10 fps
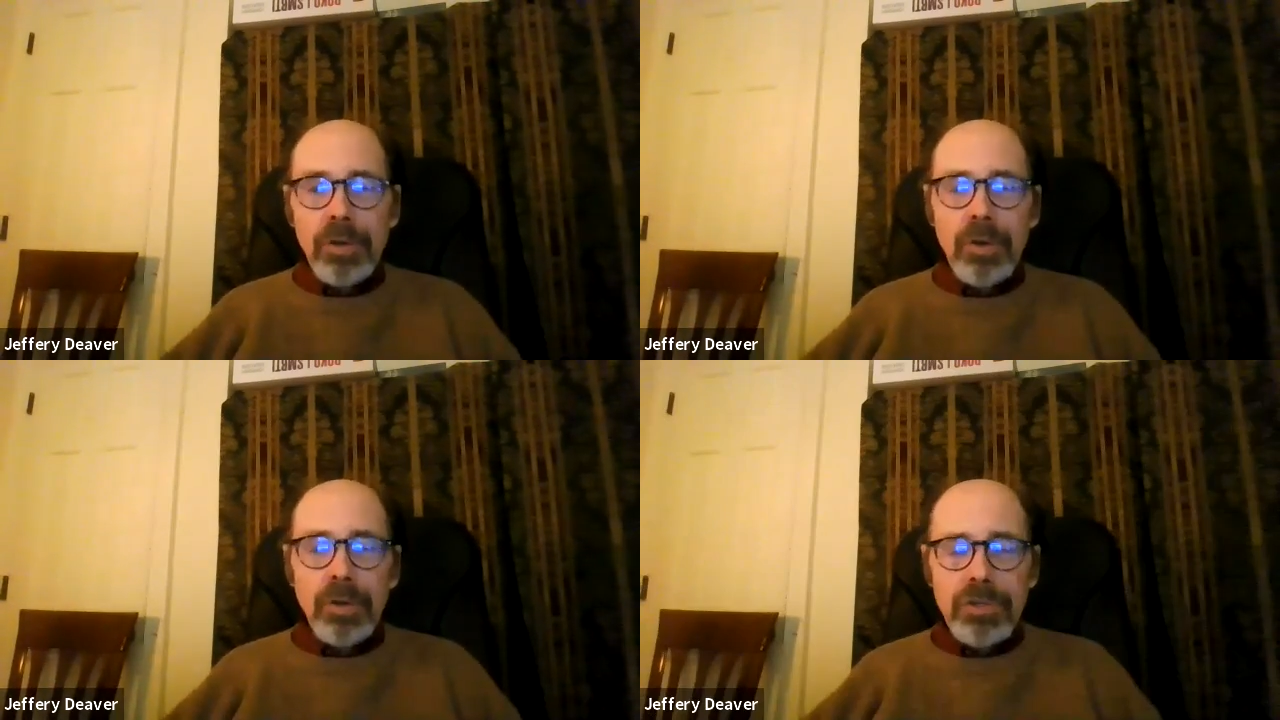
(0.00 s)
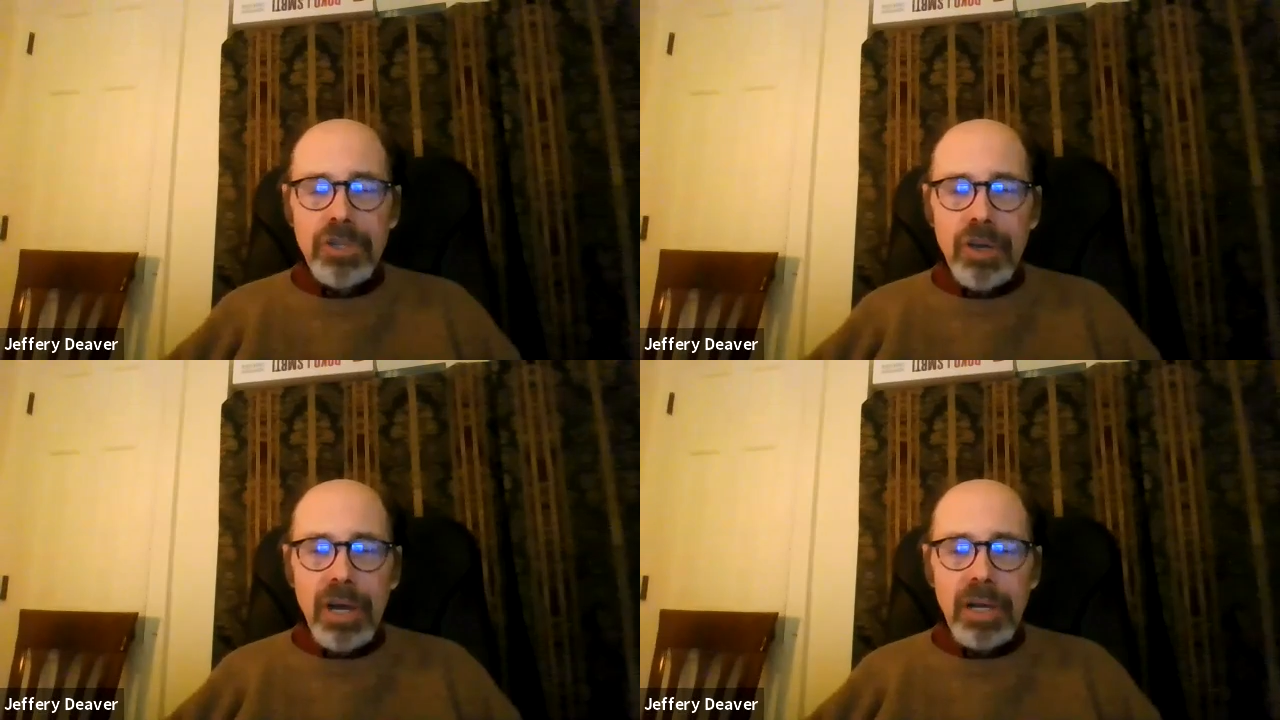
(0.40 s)
Coulter
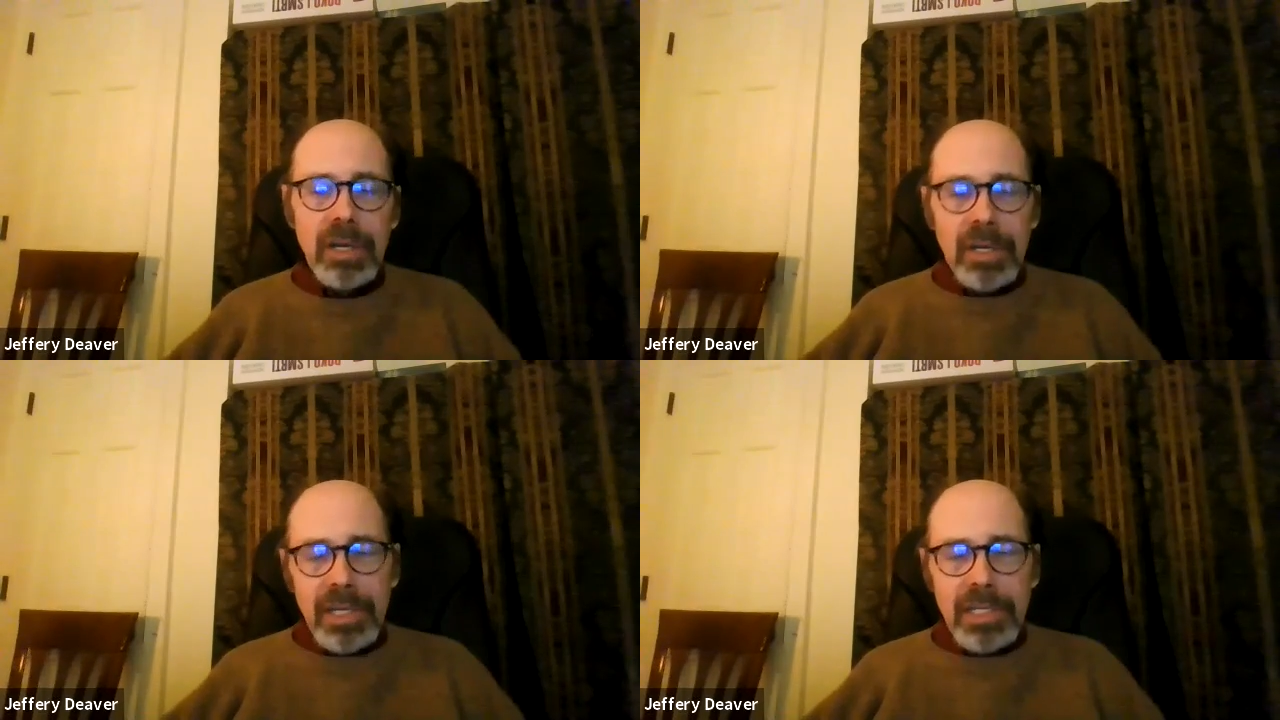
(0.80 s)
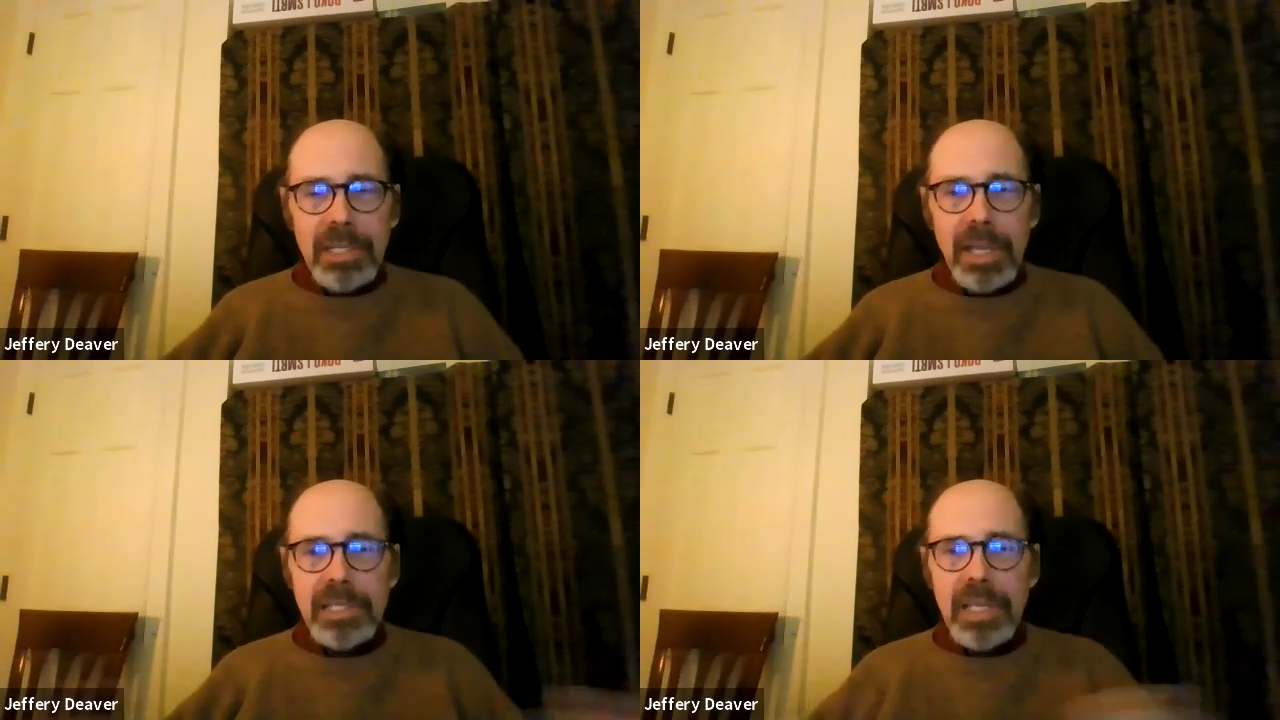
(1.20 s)
Shaw
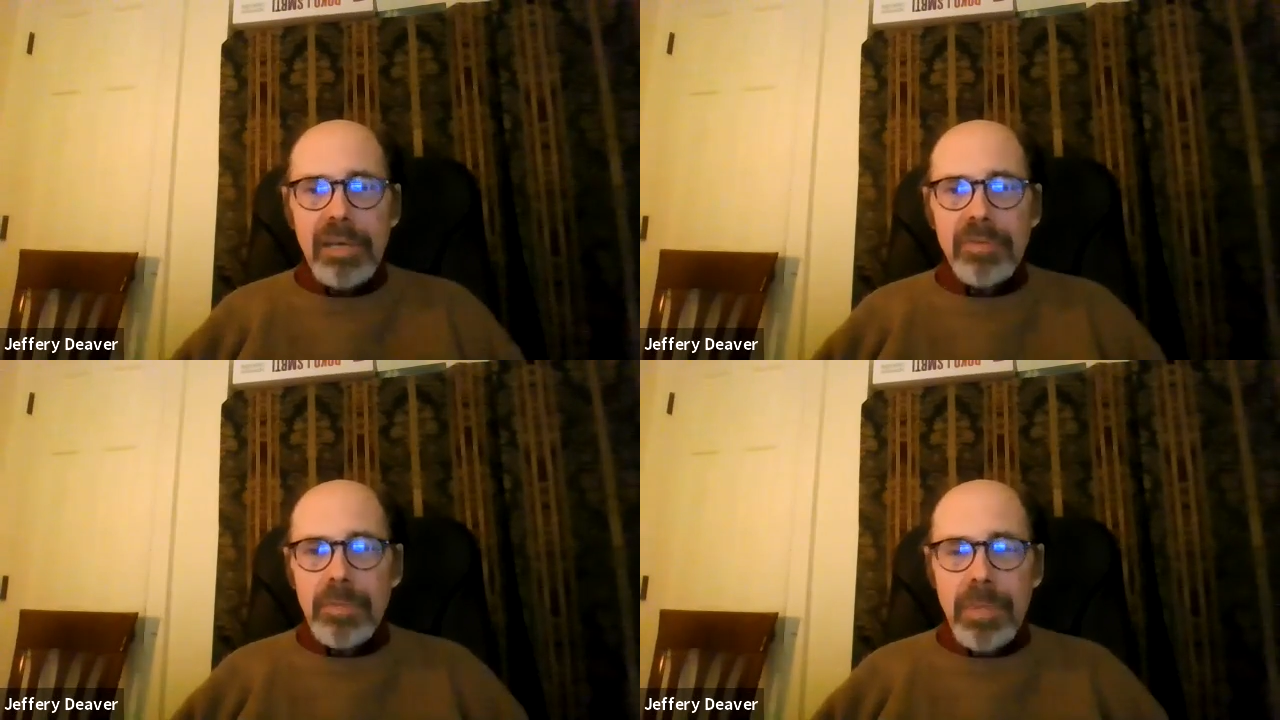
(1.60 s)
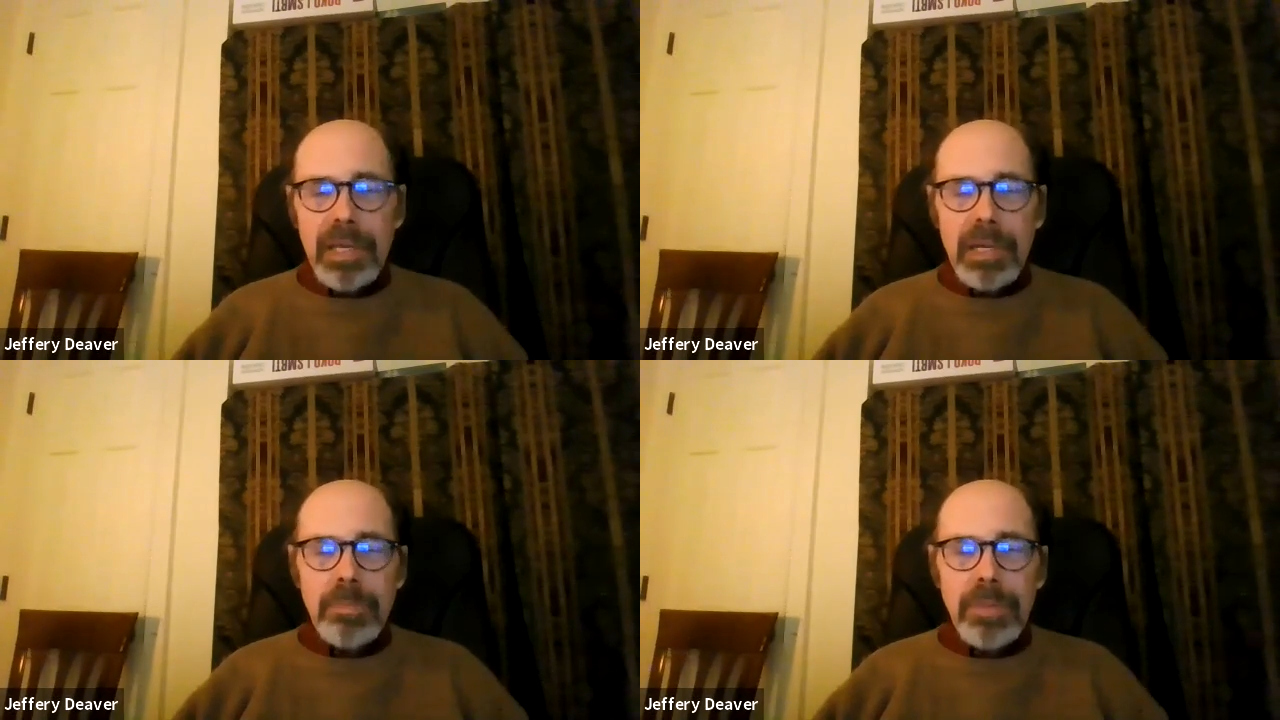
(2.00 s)
has kind of a
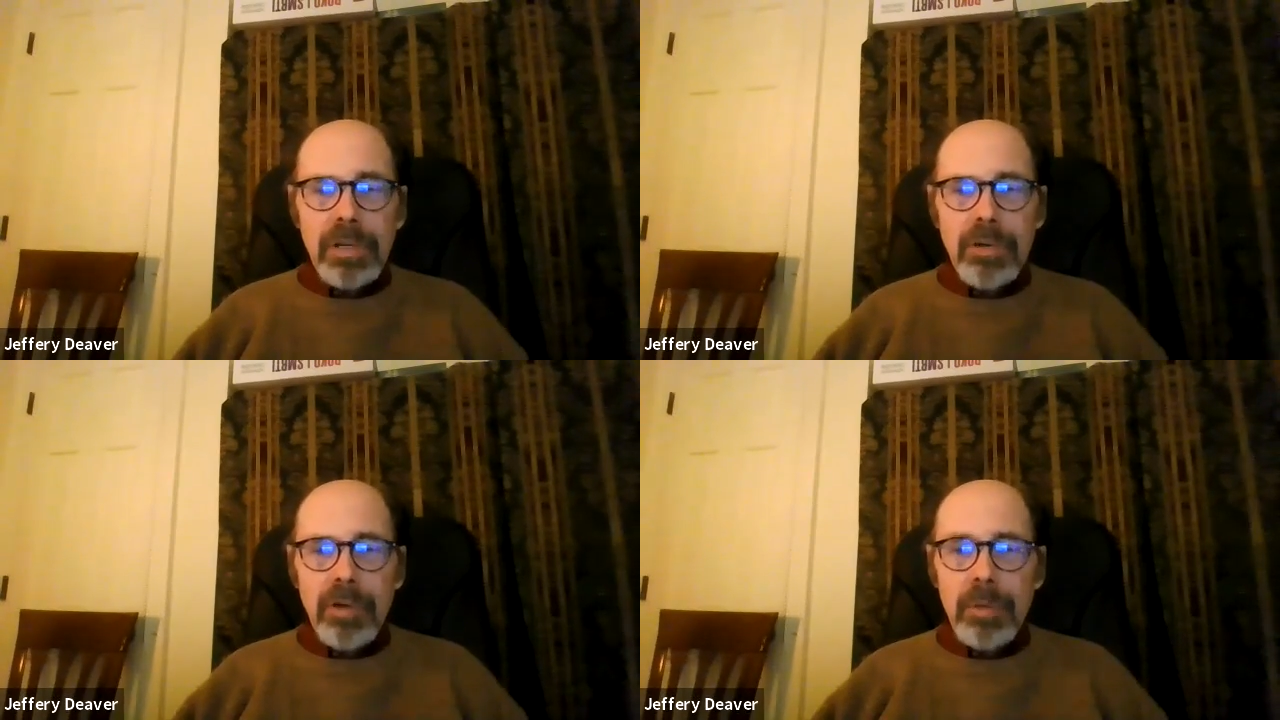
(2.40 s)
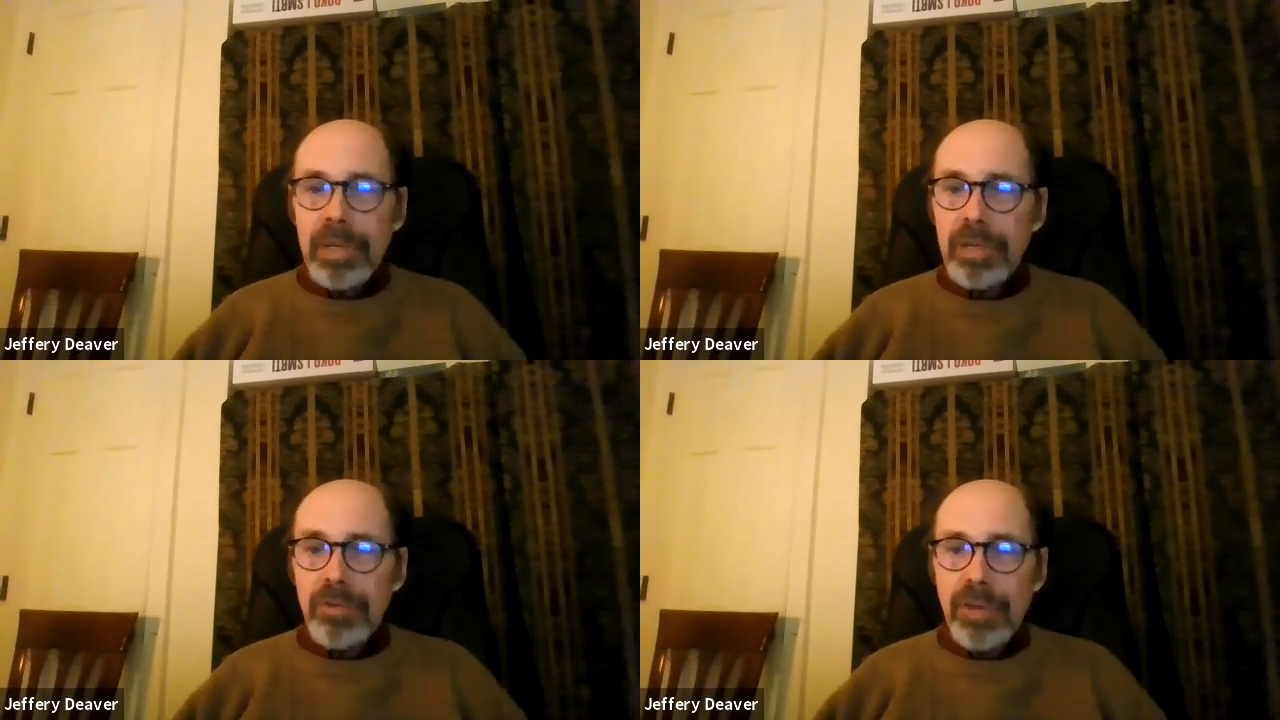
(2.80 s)
made up career, but
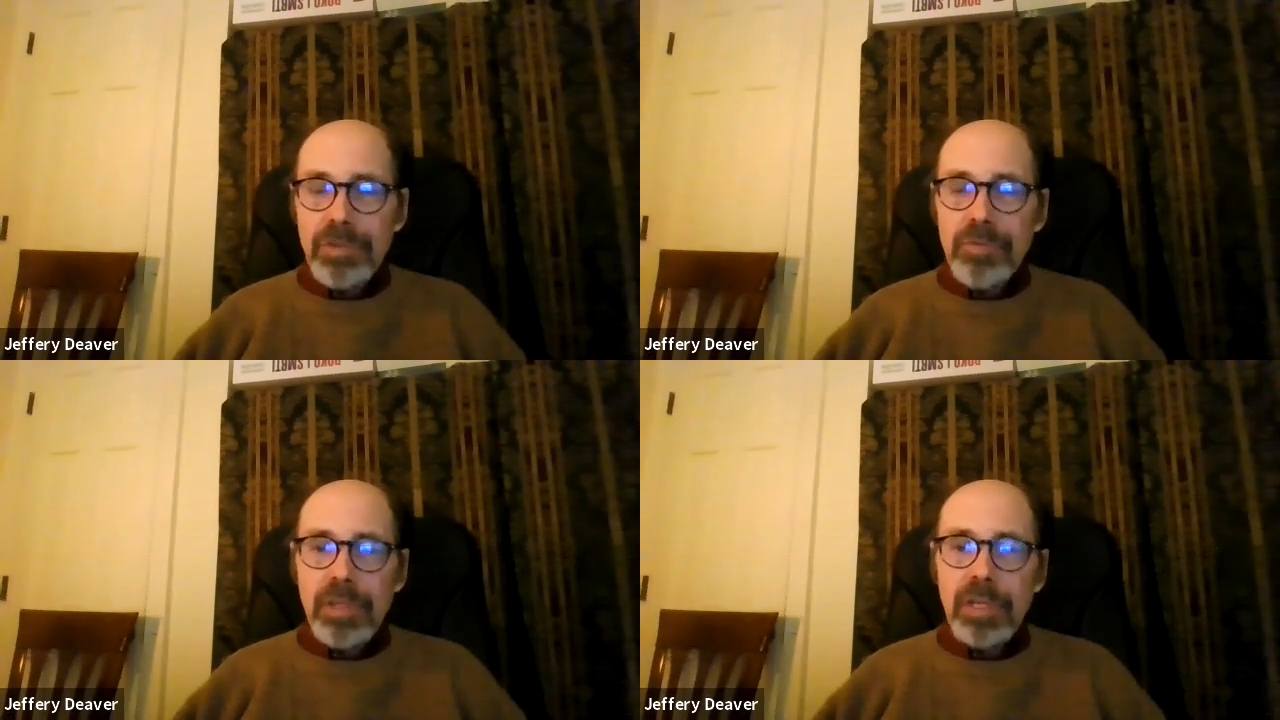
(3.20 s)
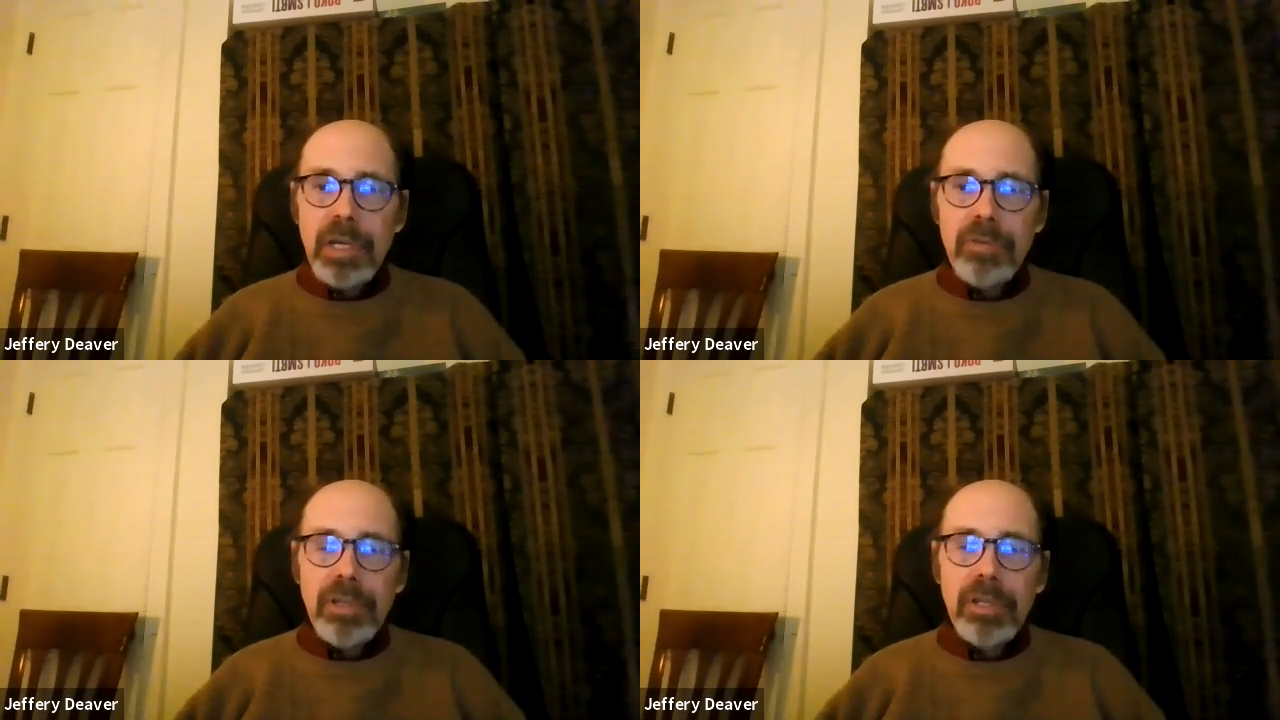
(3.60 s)
he travels around the
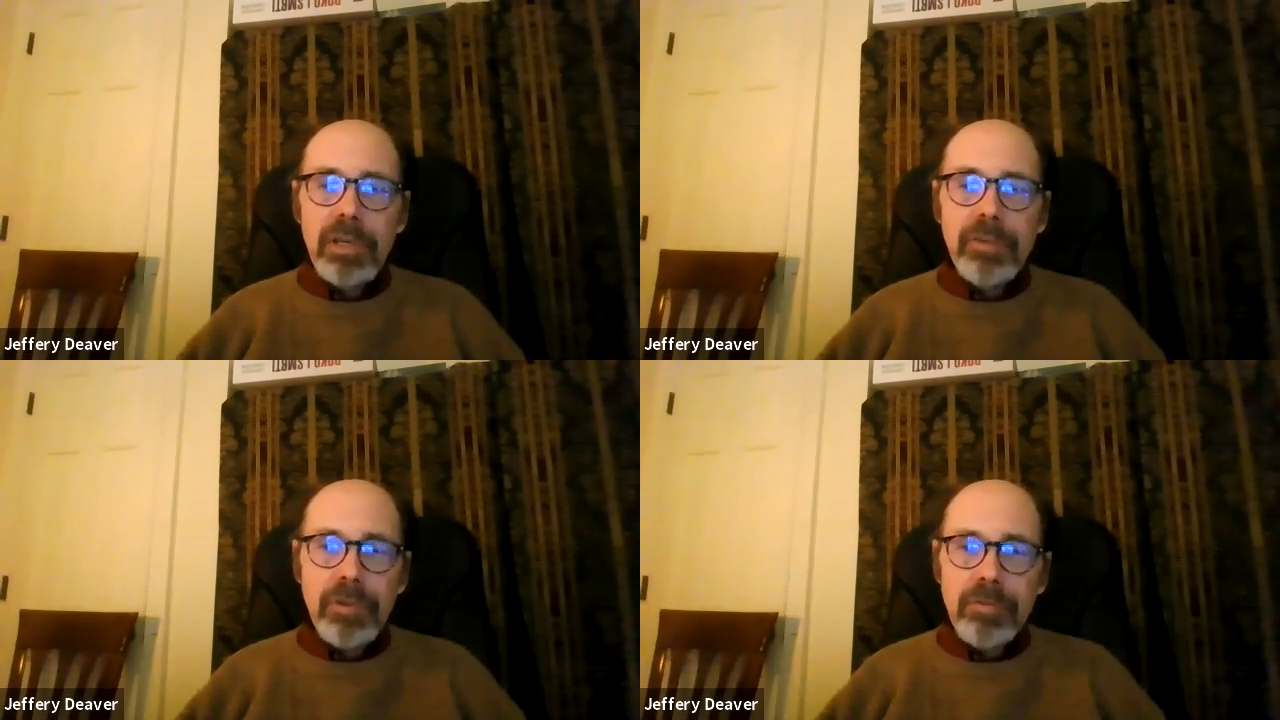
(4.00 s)
country looking for